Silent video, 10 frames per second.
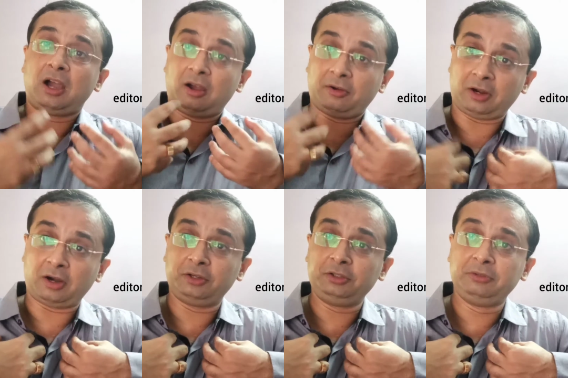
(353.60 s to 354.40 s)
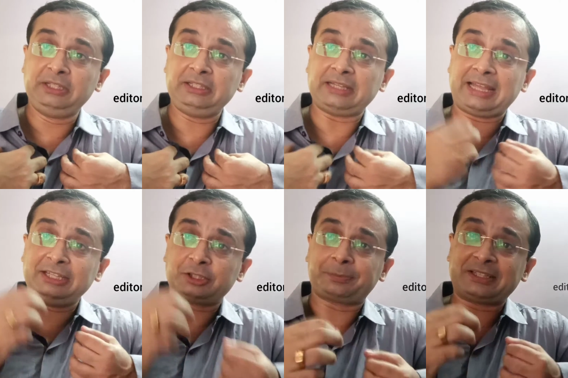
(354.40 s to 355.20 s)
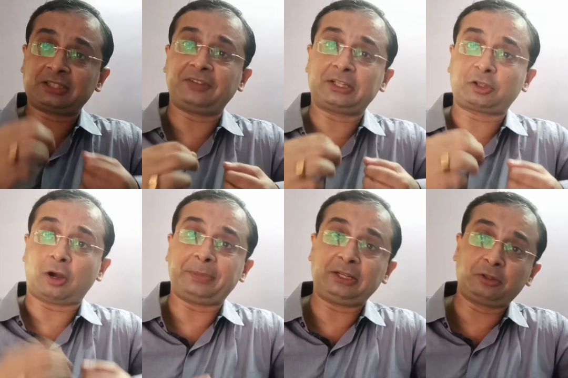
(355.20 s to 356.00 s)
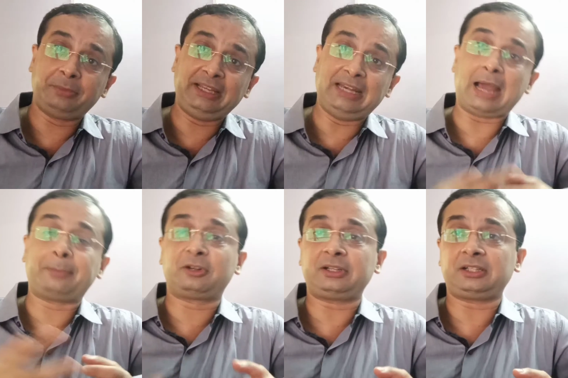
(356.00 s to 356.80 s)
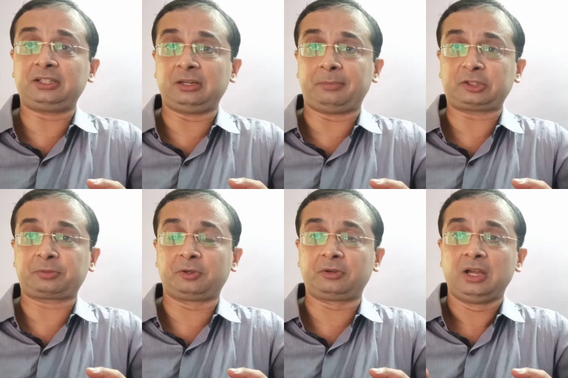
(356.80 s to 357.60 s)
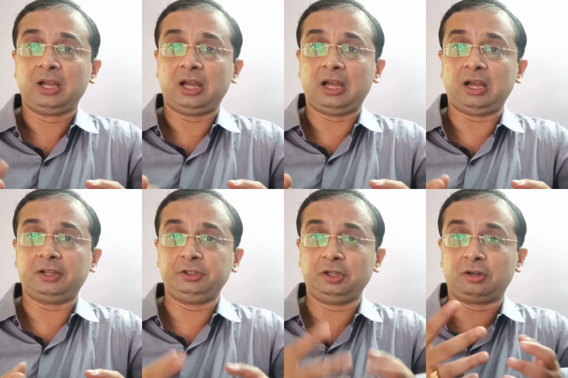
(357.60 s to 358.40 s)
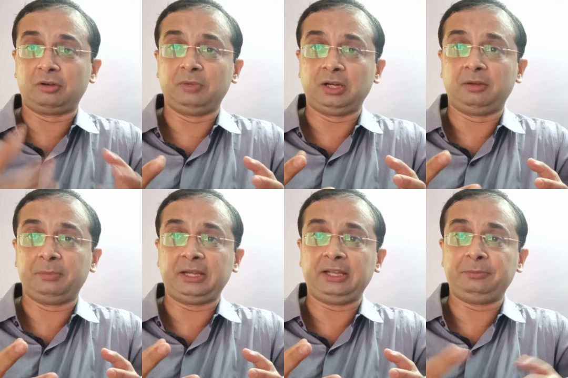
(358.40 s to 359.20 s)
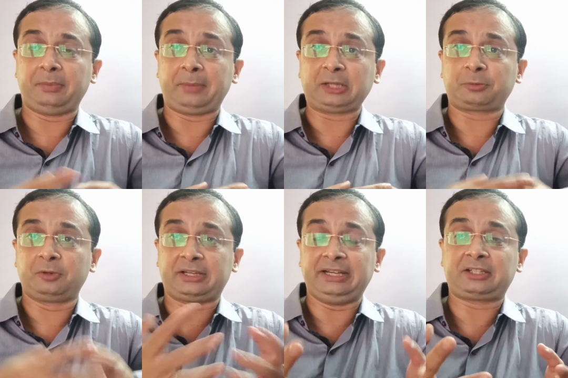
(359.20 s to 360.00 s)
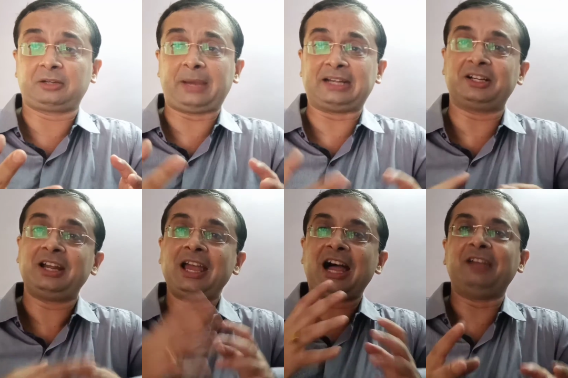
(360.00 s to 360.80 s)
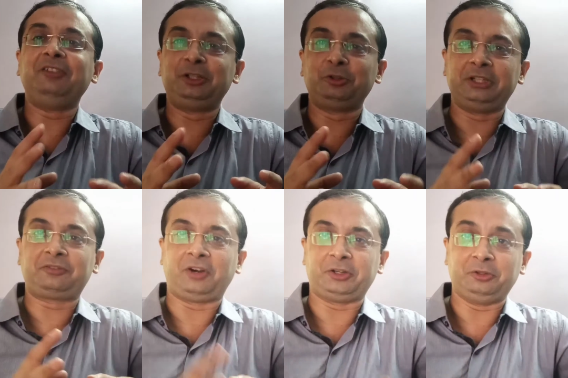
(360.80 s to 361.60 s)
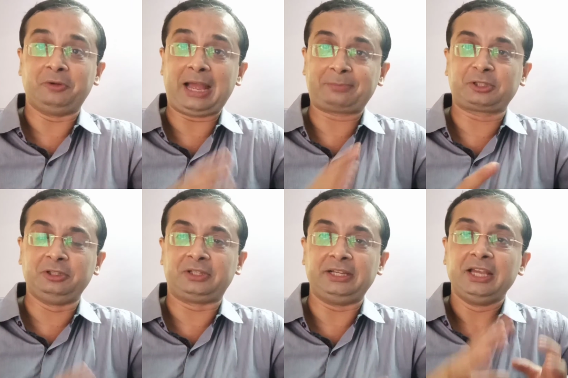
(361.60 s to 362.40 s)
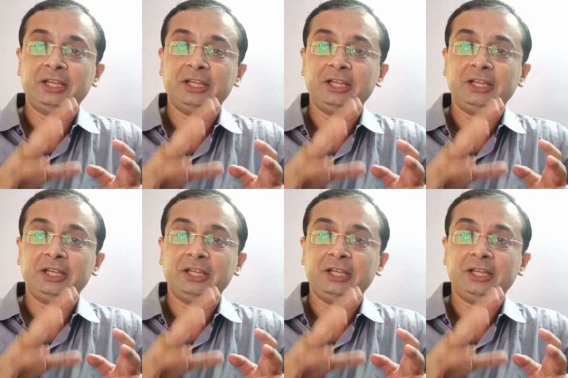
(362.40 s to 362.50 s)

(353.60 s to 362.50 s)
or, or you need any specific topic to be elaborated in a much more, uh, you know, uh, in much more greater manner, I will do it for you. Absolutely.